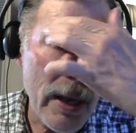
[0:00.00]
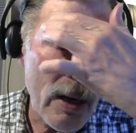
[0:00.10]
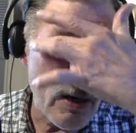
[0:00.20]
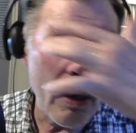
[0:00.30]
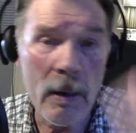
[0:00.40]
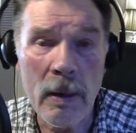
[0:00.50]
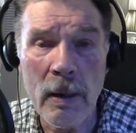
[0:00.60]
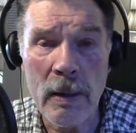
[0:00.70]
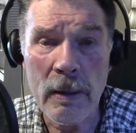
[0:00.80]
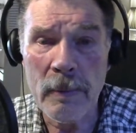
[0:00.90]
are
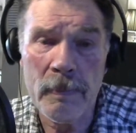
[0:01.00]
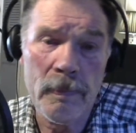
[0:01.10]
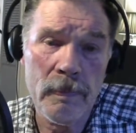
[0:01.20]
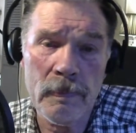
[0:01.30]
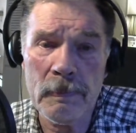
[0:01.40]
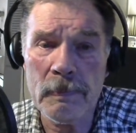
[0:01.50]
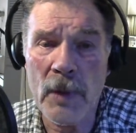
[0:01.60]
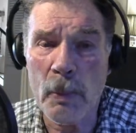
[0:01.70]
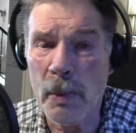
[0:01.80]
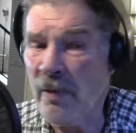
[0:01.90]

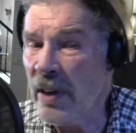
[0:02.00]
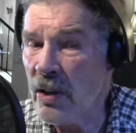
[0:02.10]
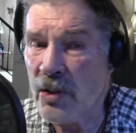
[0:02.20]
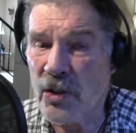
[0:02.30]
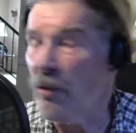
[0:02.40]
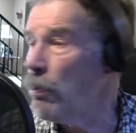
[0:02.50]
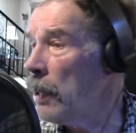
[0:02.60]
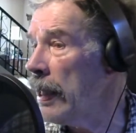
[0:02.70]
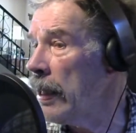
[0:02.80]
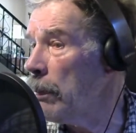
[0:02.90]
the purveyors of
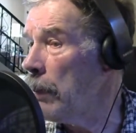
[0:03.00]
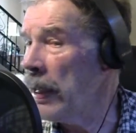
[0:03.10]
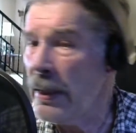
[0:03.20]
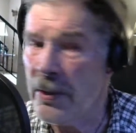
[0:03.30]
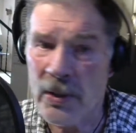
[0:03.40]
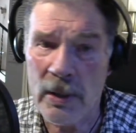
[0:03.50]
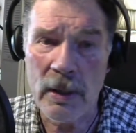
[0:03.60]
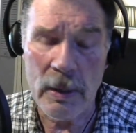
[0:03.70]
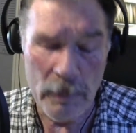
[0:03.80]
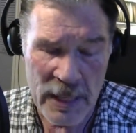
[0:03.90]
plant-based
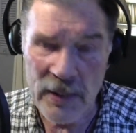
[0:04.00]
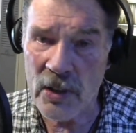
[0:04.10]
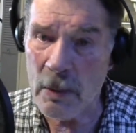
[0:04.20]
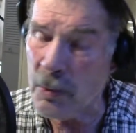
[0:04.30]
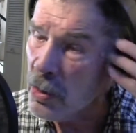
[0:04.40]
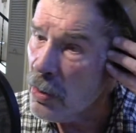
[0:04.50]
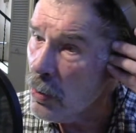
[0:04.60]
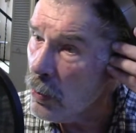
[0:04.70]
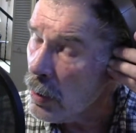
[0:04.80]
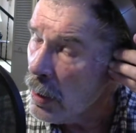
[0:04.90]
meat substitute.